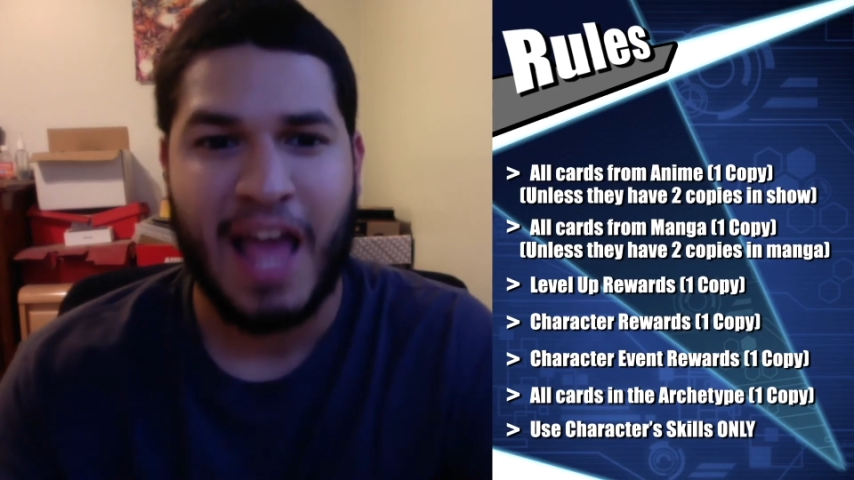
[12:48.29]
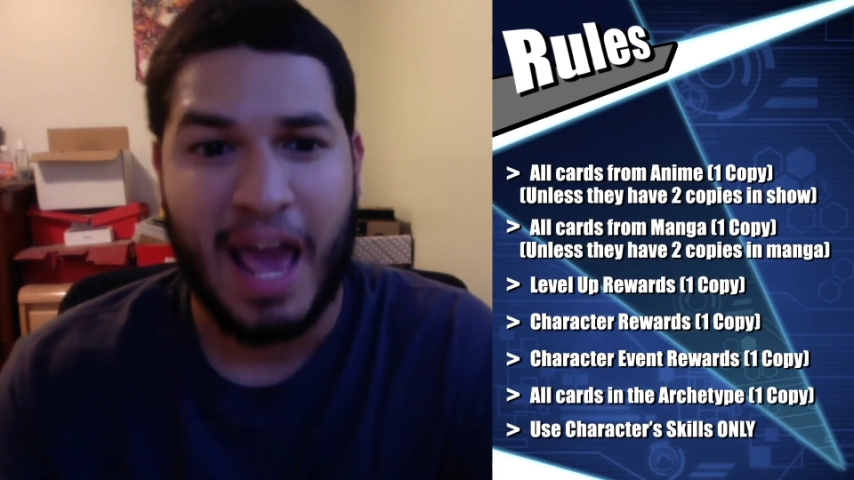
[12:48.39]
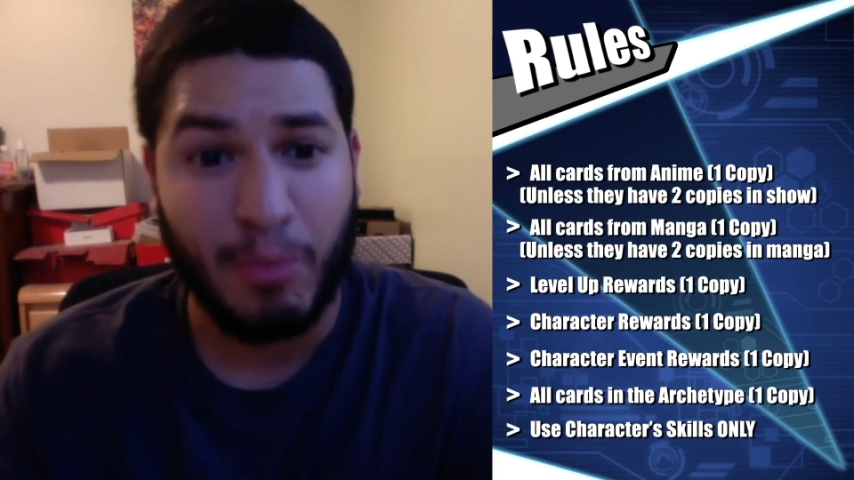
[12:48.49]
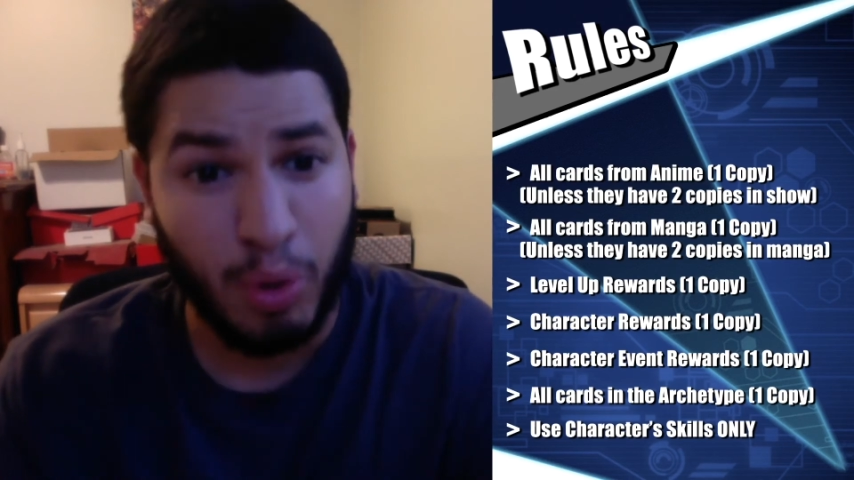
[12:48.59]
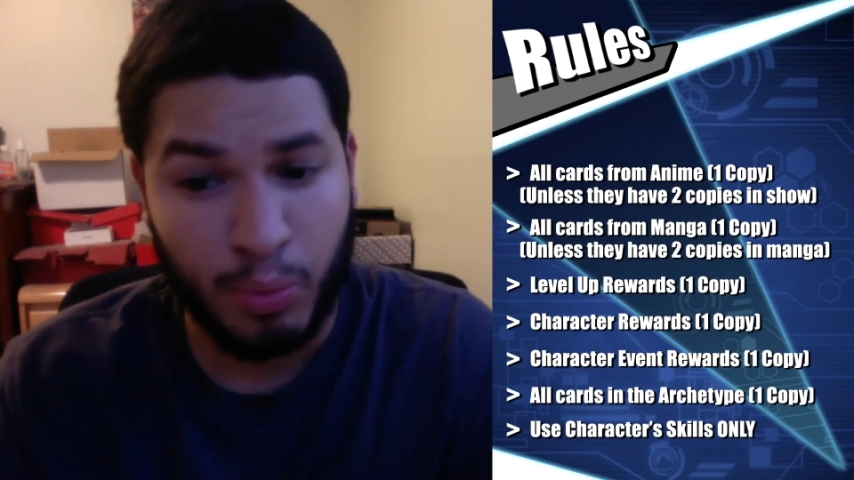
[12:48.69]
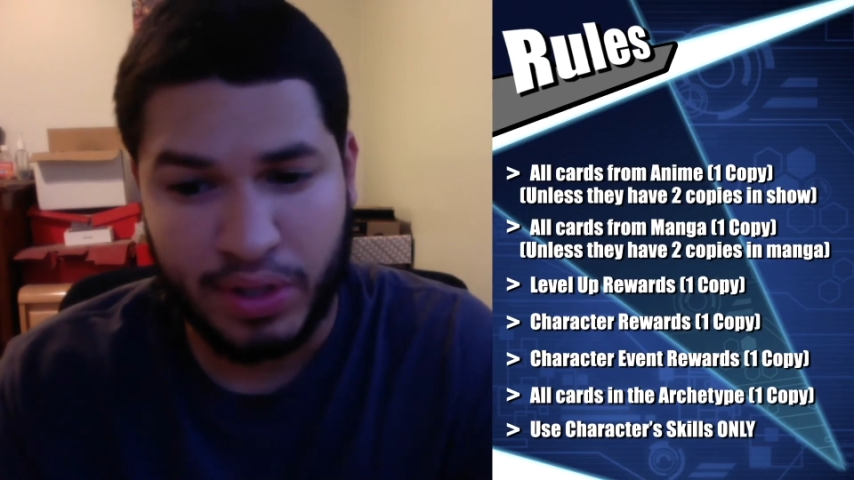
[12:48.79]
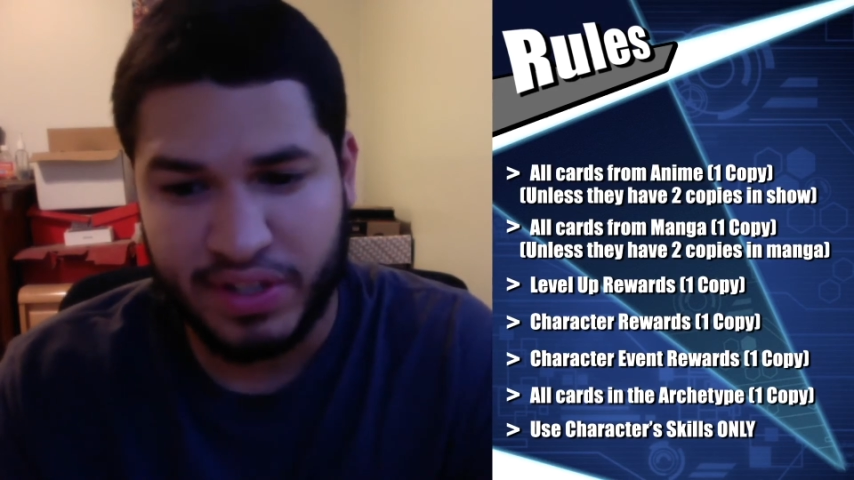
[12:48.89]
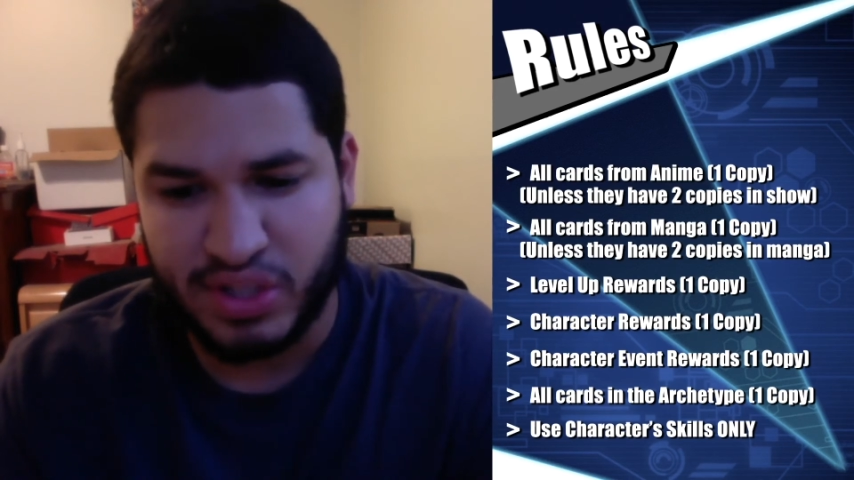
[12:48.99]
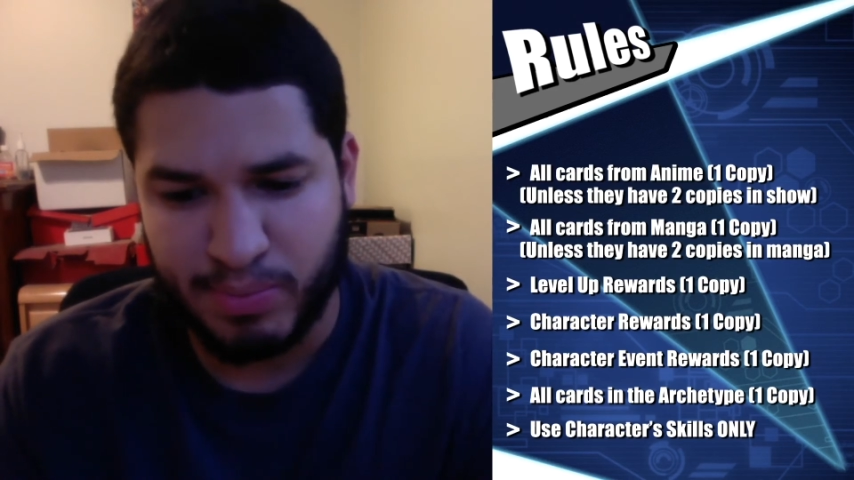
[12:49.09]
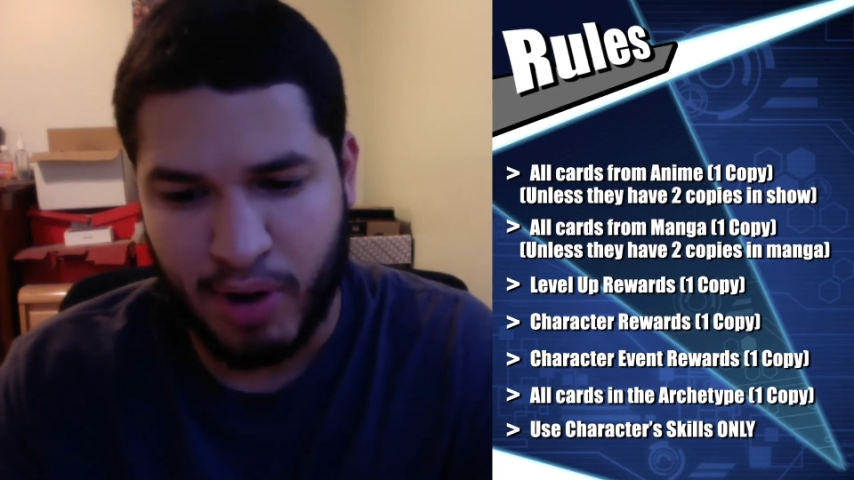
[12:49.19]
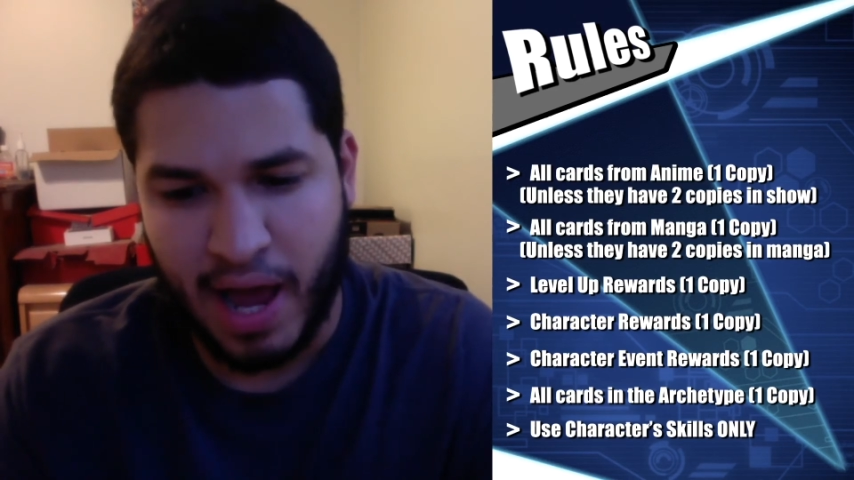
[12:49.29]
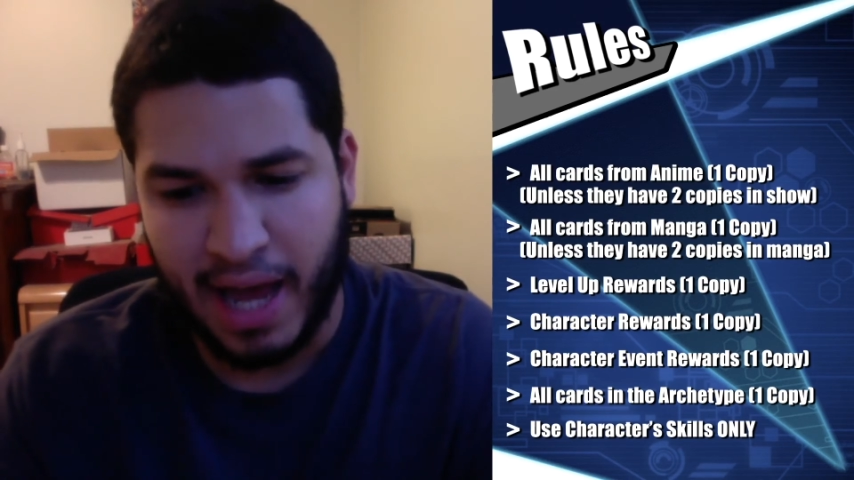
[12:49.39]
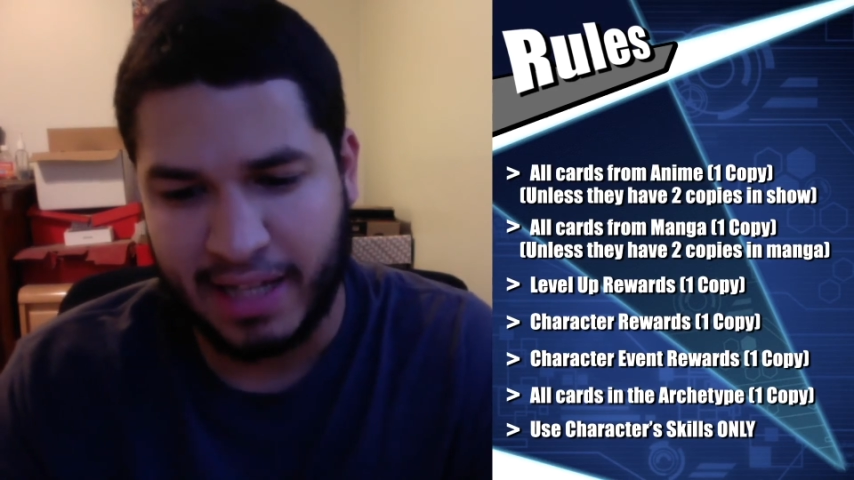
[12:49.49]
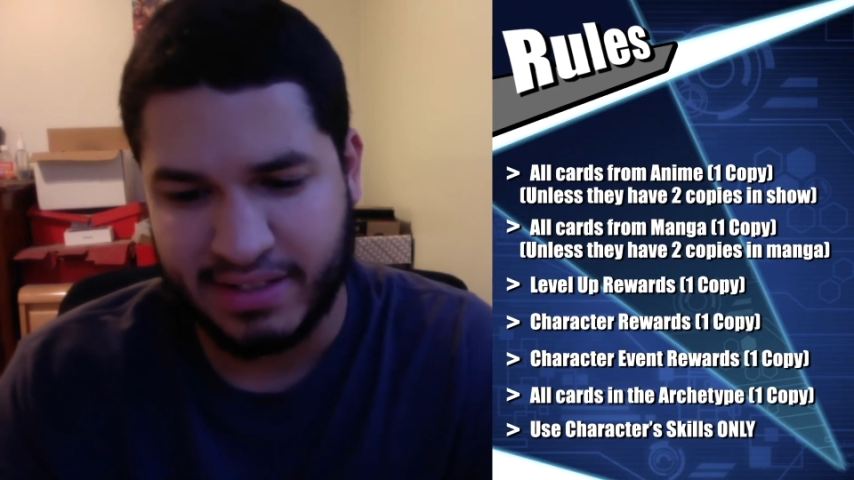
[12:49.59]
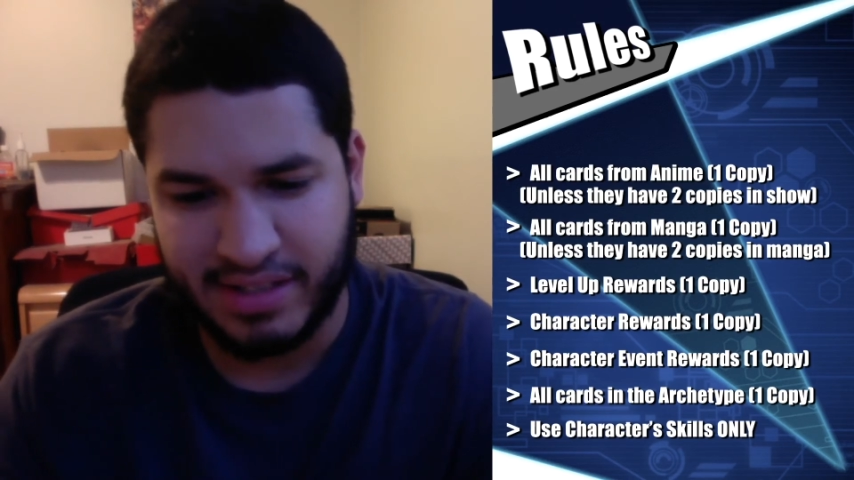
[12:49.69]
and will win this
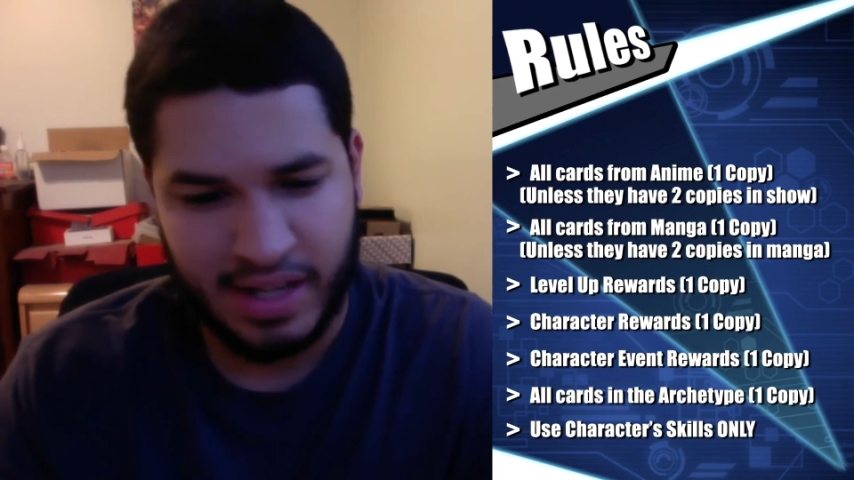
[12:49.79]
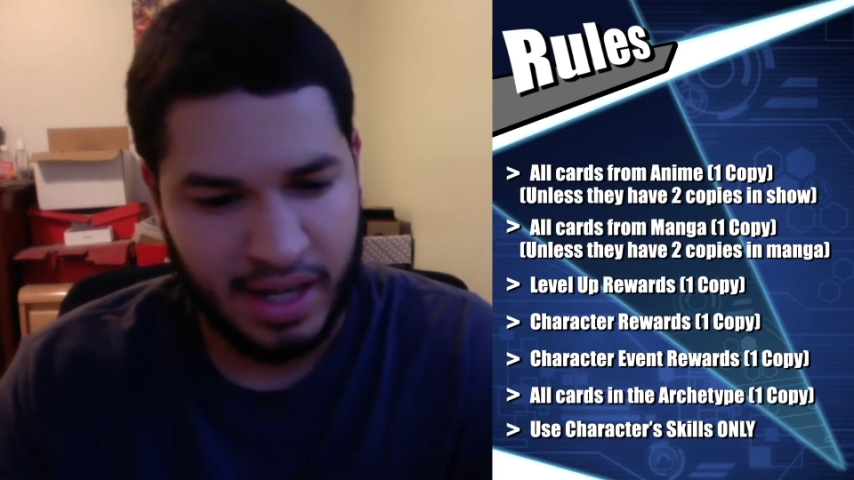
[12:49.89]
prize.